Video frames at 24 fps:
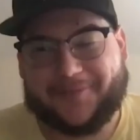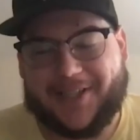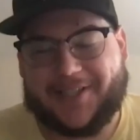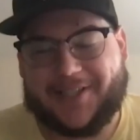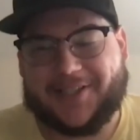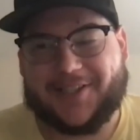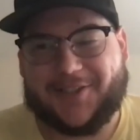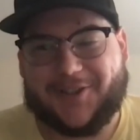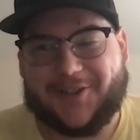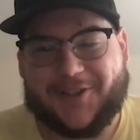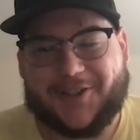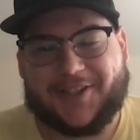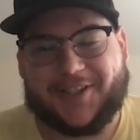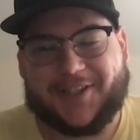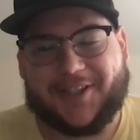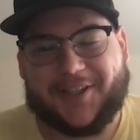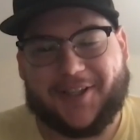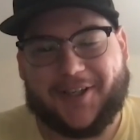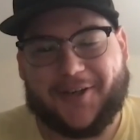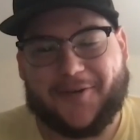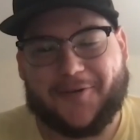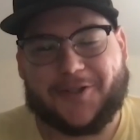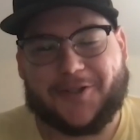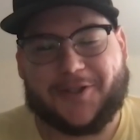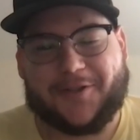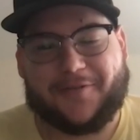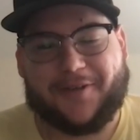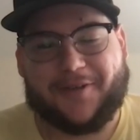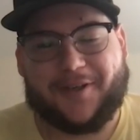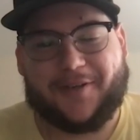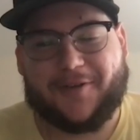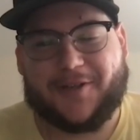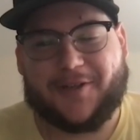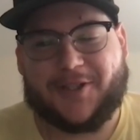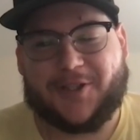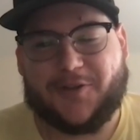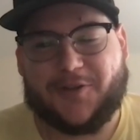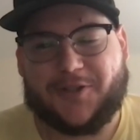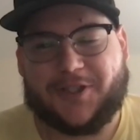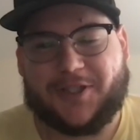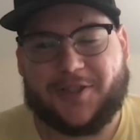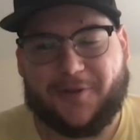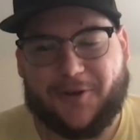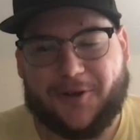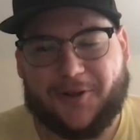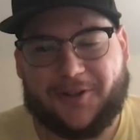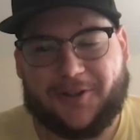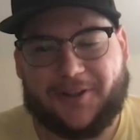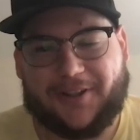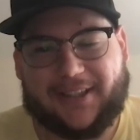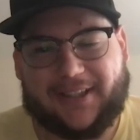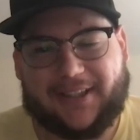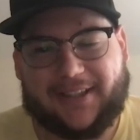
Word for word: That's interesting. What's your favorite sushi roll?